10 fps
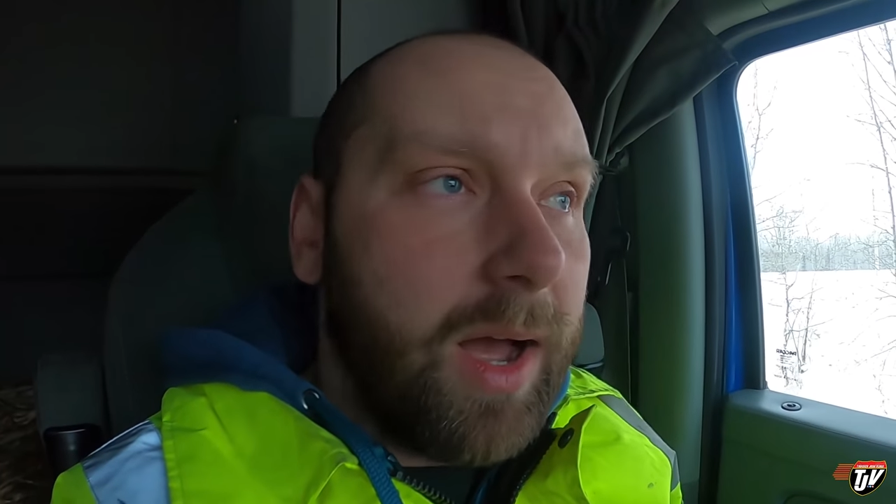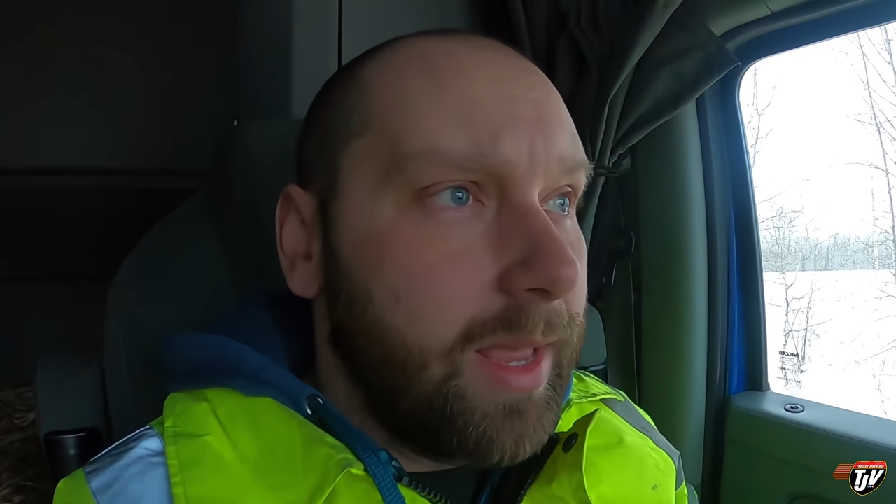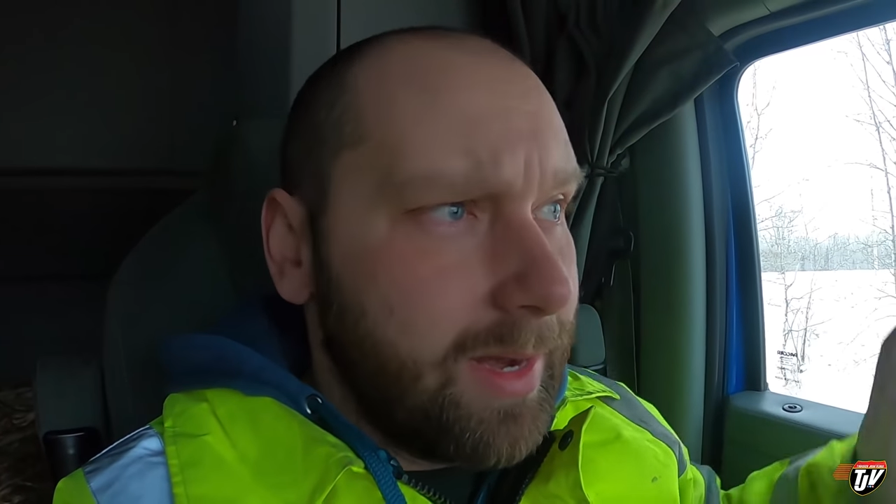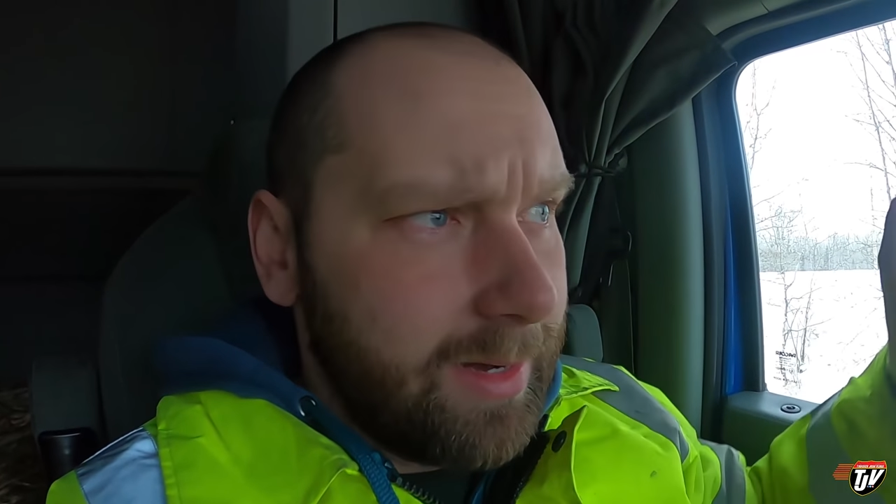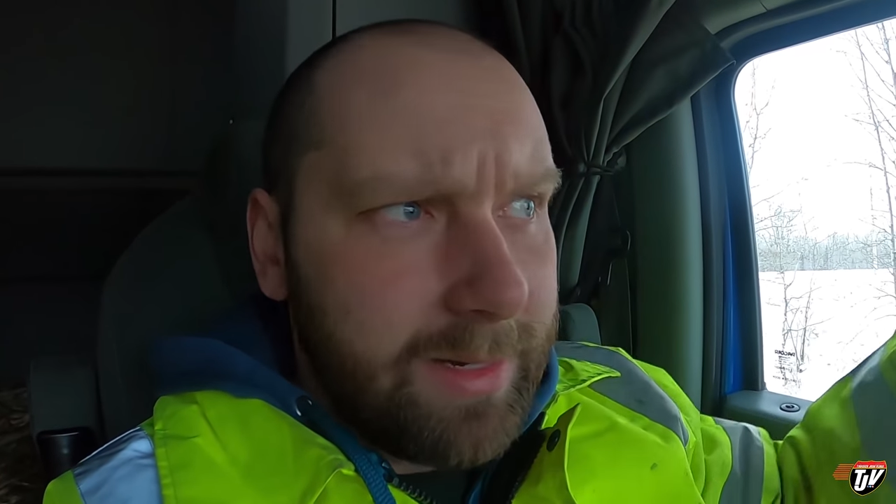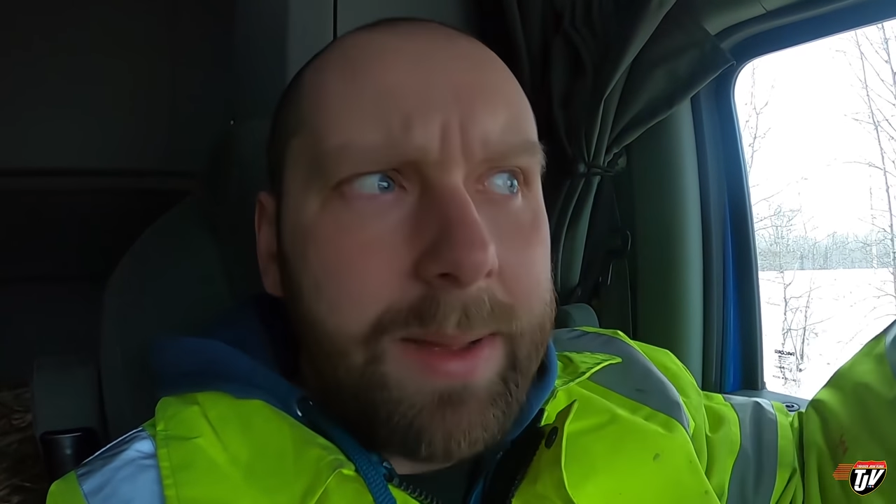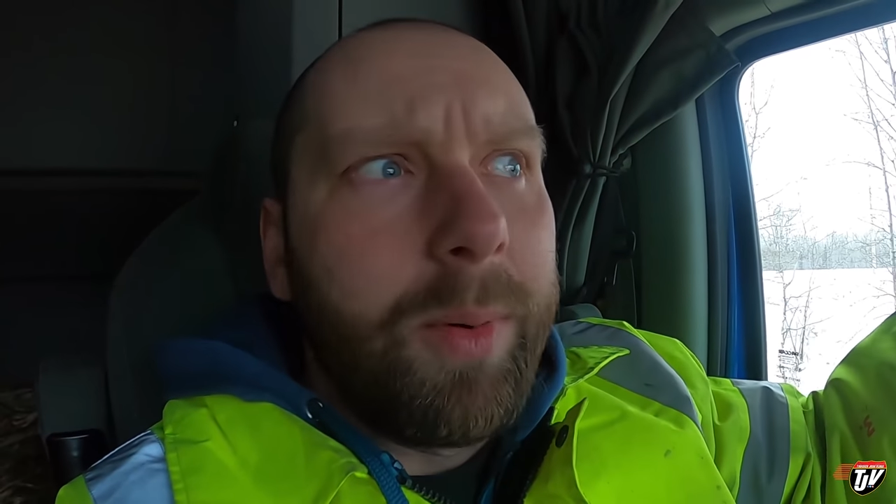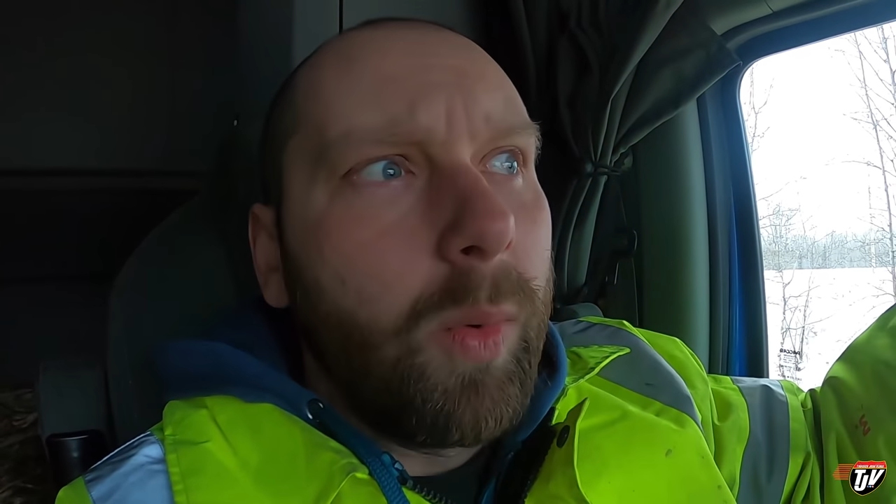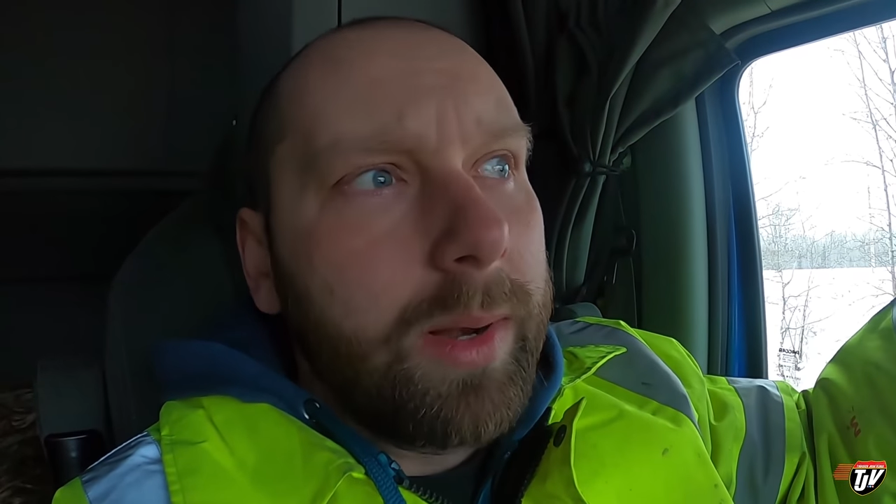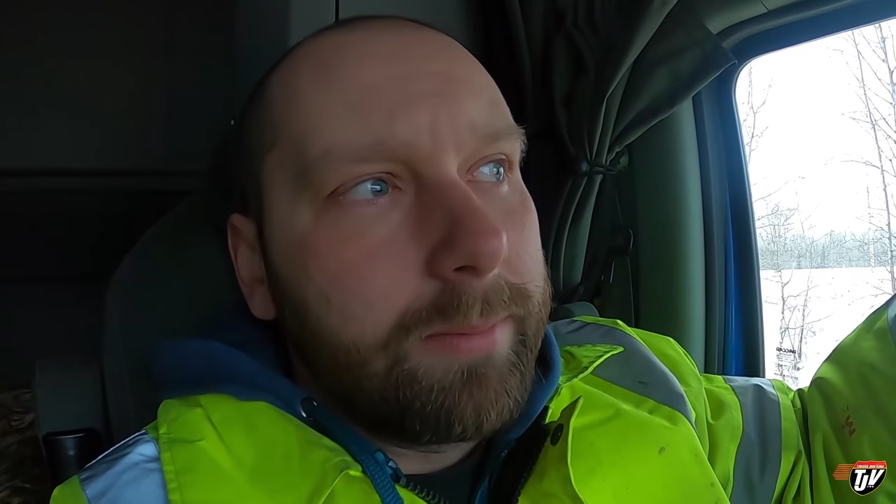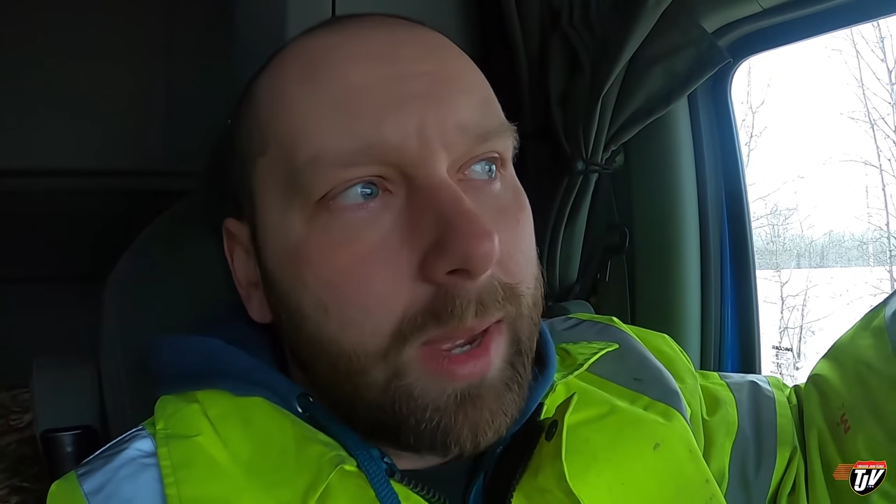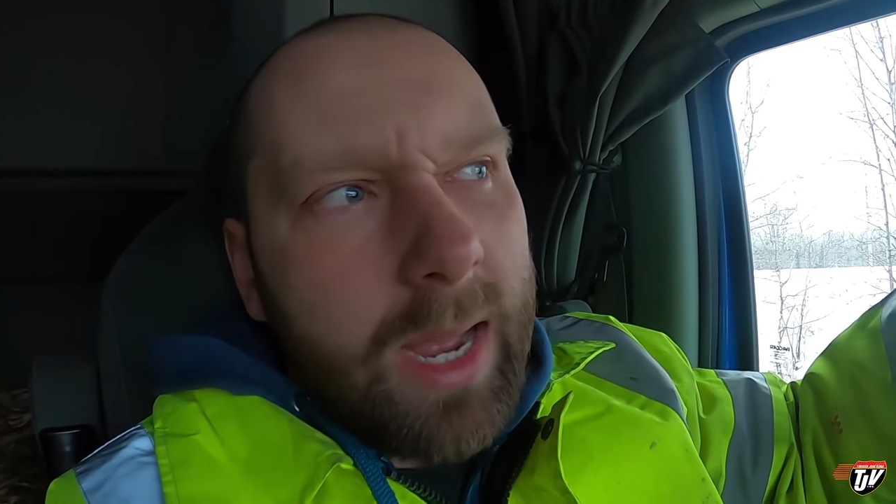uh, in Nipawin.